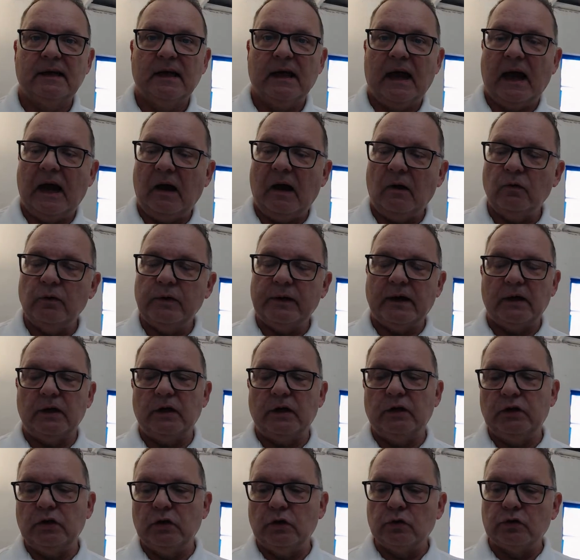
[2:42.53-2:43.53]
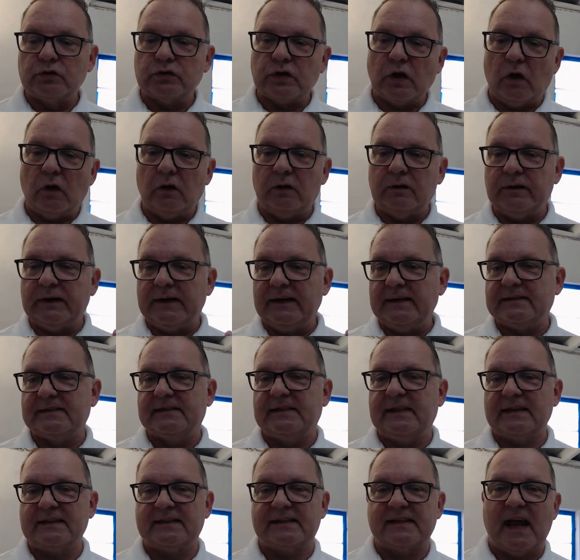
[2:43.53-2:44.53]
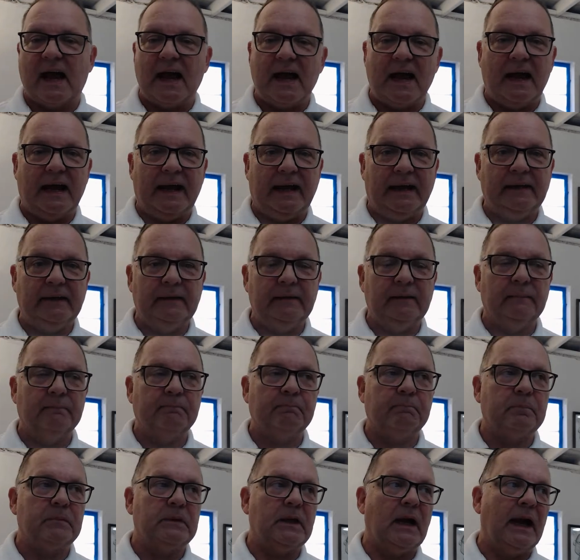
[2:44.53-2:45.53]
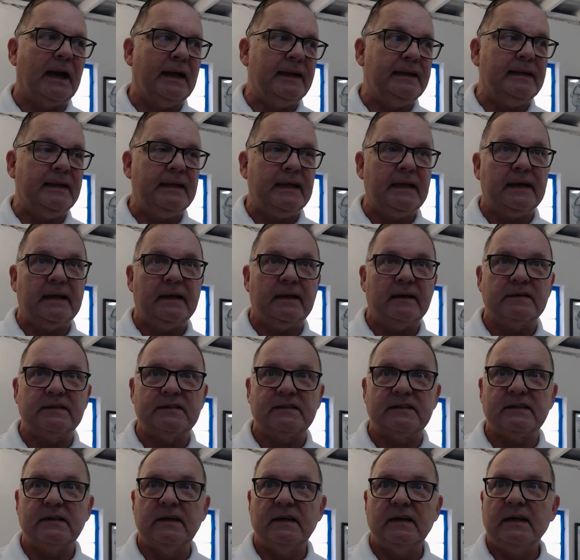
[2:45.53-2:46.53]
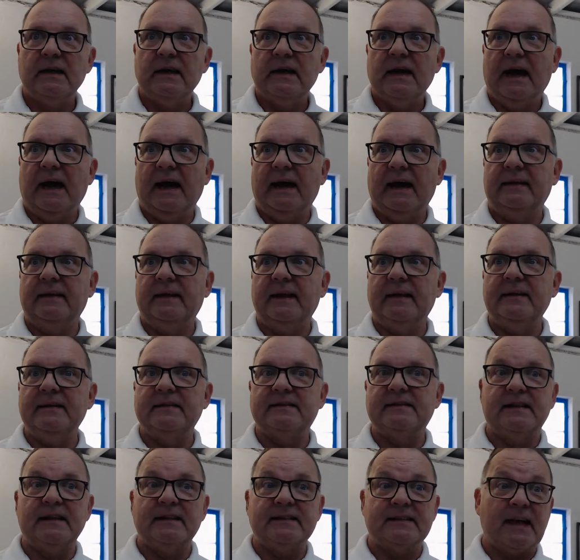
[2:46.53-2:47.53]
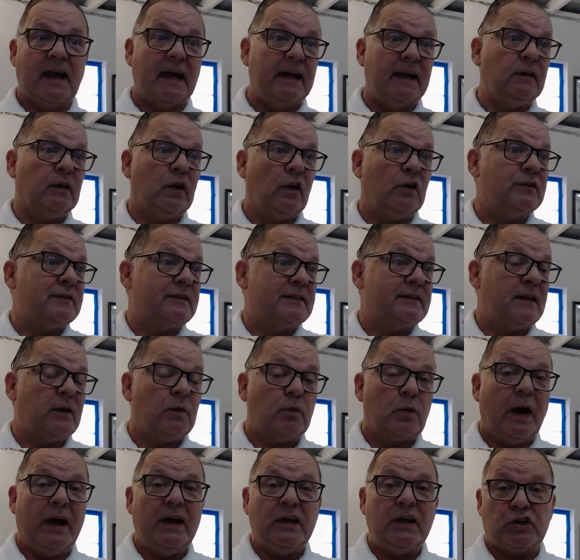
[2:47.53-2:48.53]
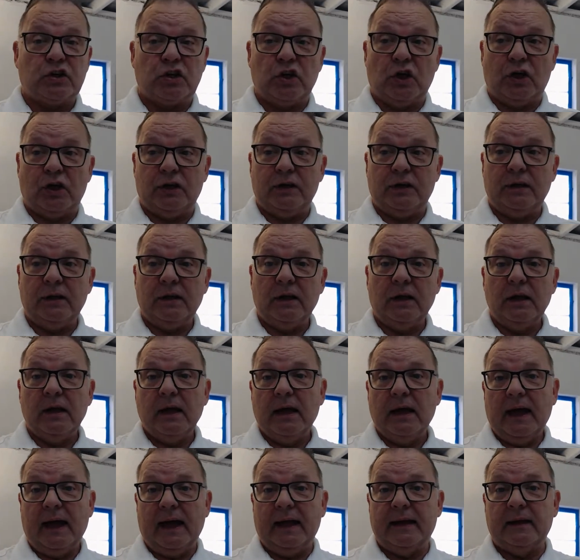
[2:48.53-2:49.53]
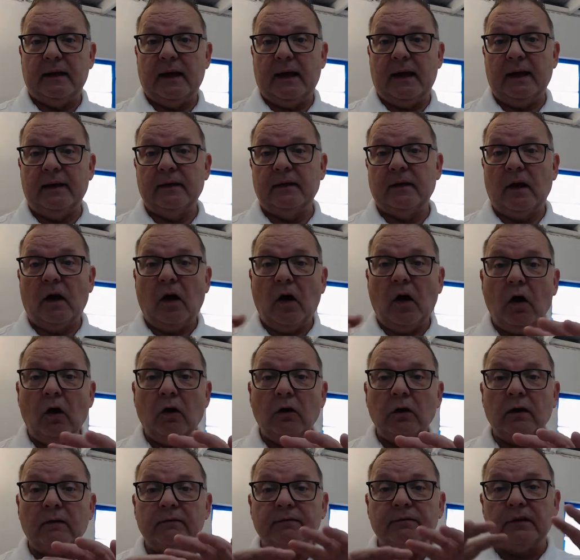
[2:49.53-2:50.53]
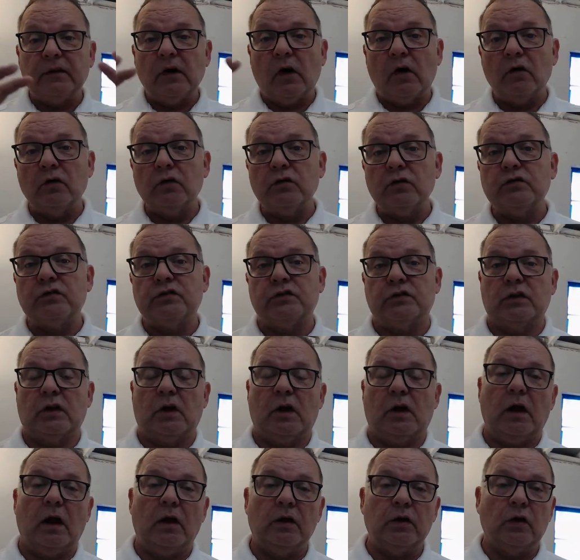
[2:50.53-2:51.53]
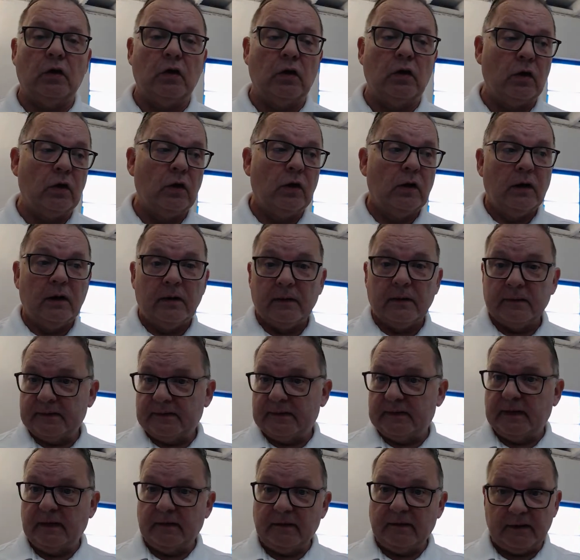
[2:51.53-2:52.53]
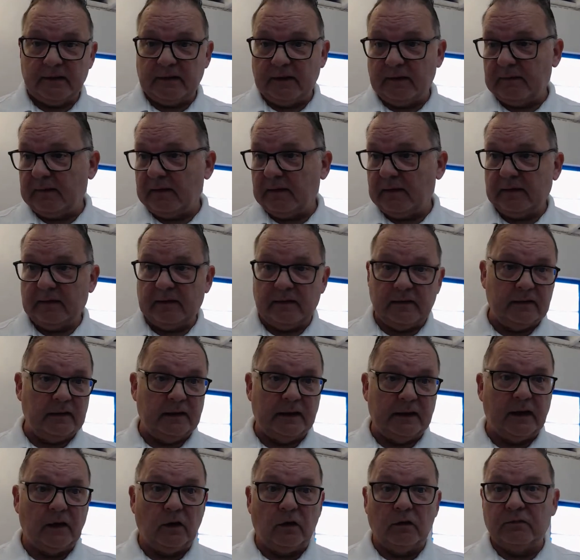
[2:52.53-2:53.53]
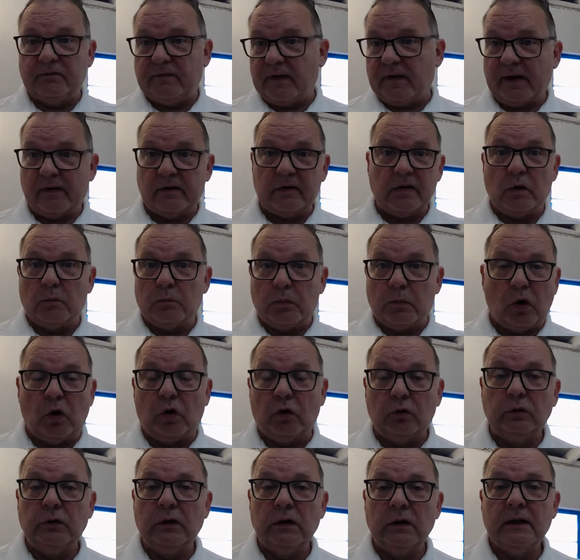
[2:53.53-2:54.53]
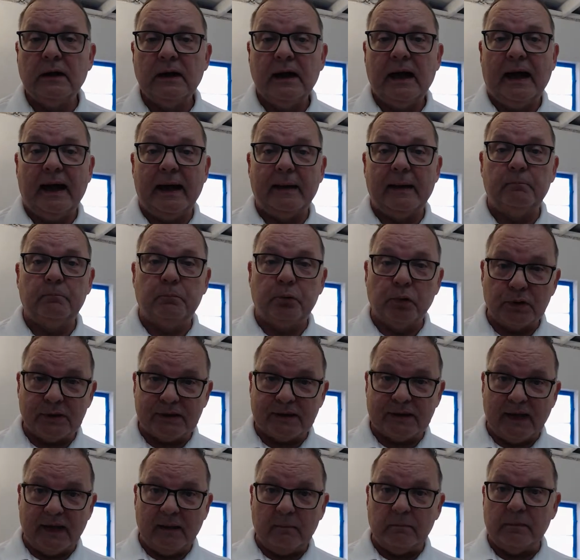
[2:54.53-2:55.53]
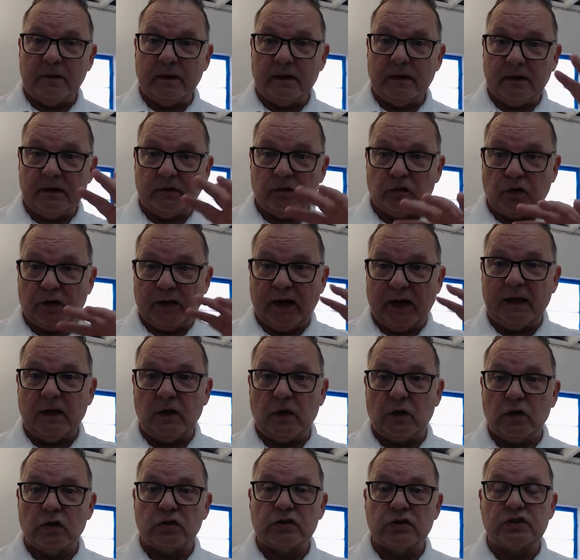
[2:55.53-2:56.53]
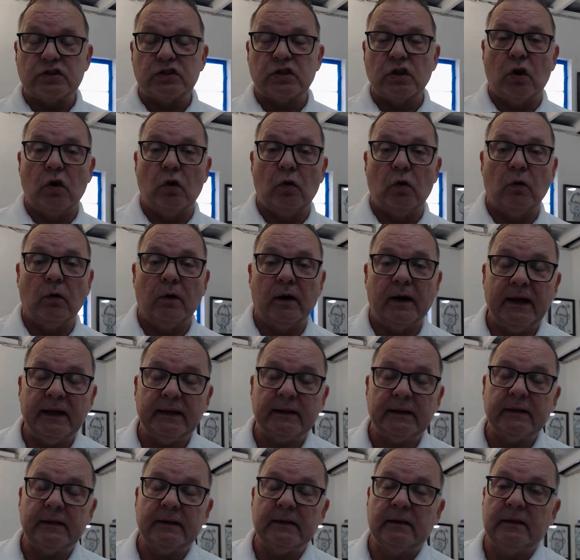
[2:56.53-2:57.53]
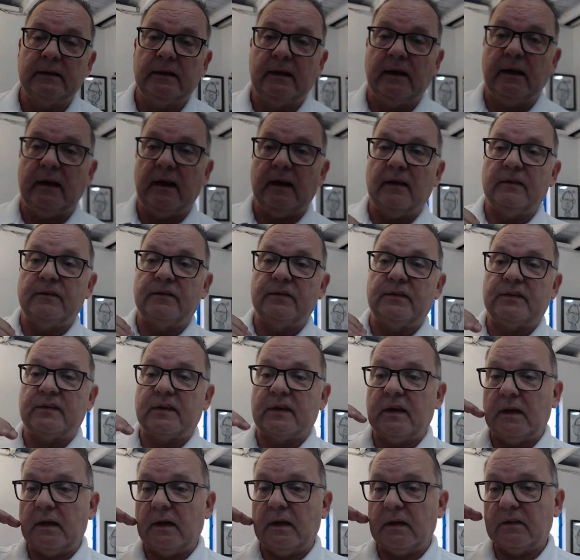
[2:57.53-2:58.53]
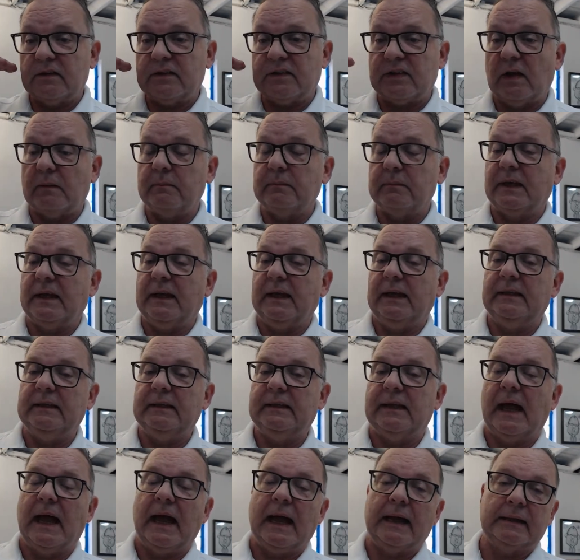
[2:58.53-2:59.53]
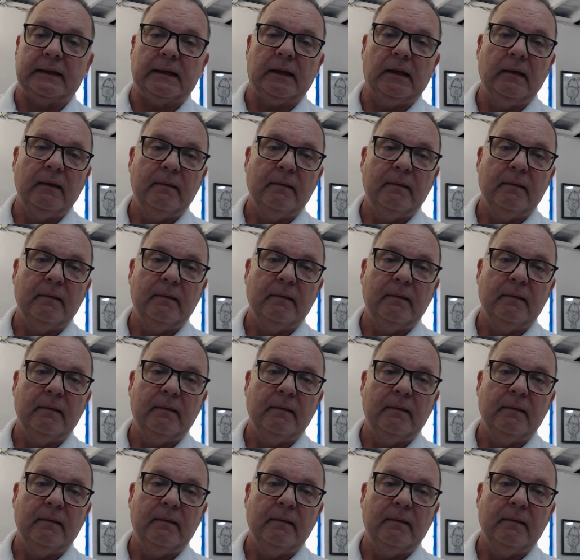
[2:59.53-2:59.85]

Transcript: How are we going to use all these design ideas and these design consideration, and all of those other the little variable, and put them together so it gives something that